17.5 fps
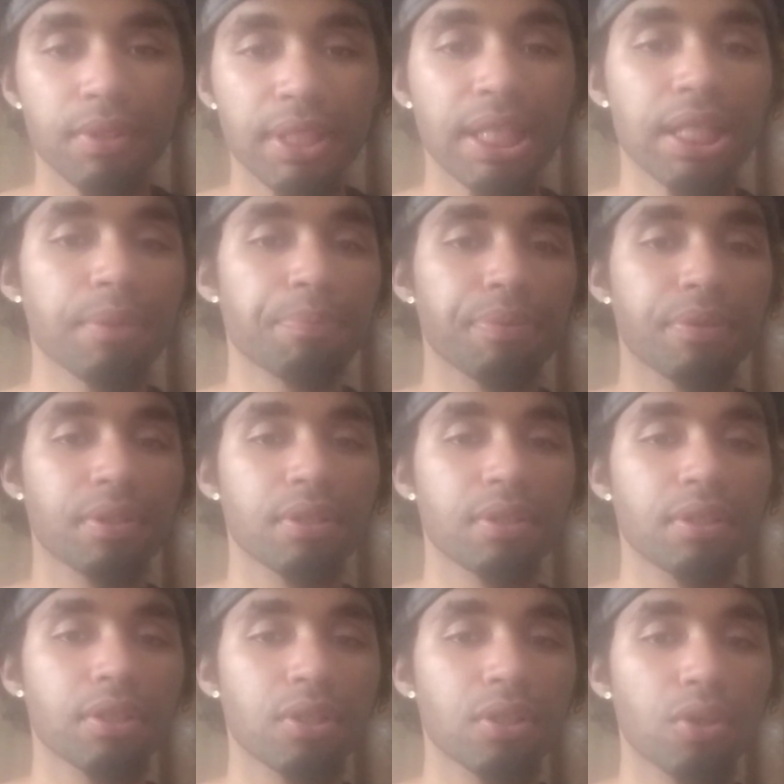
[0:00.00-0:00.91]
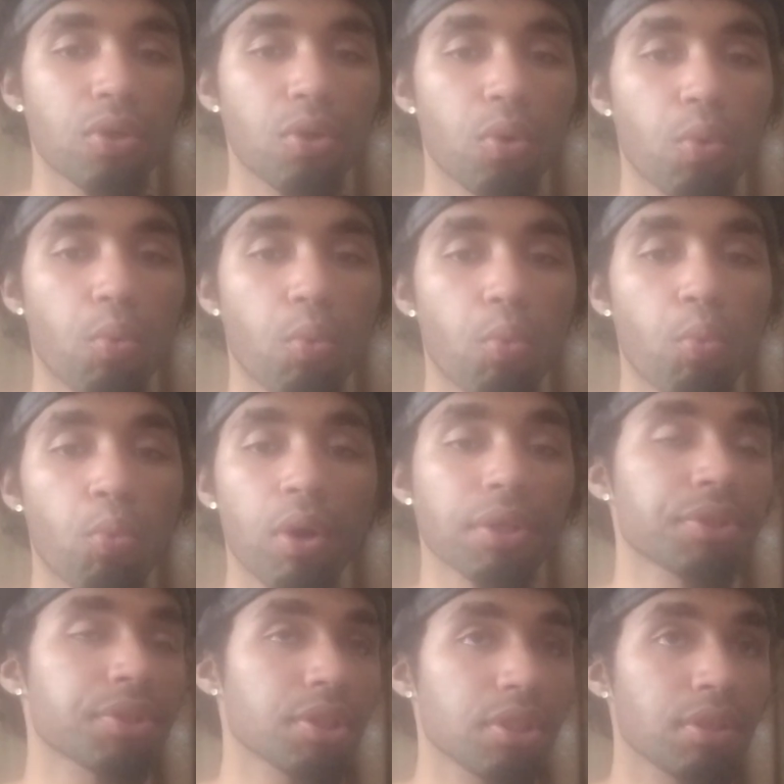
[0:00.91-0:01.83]
Keep
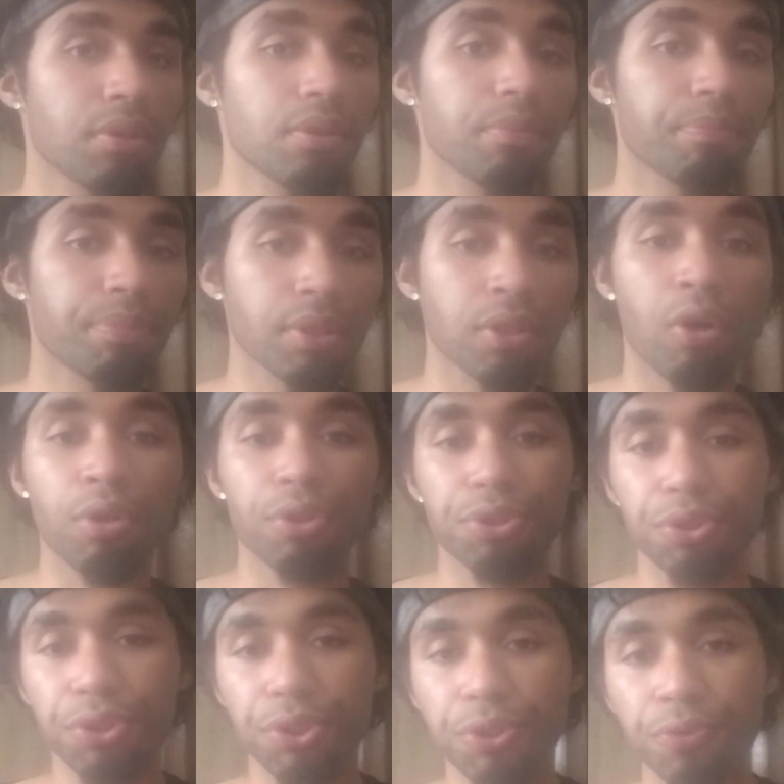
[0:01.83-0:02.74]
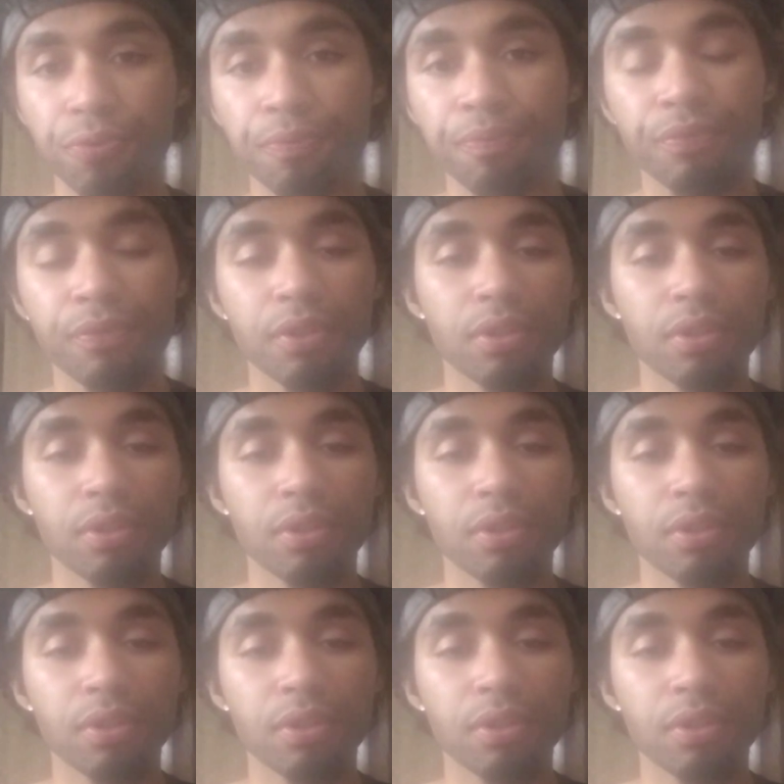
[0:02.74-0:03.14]
what belongs to you.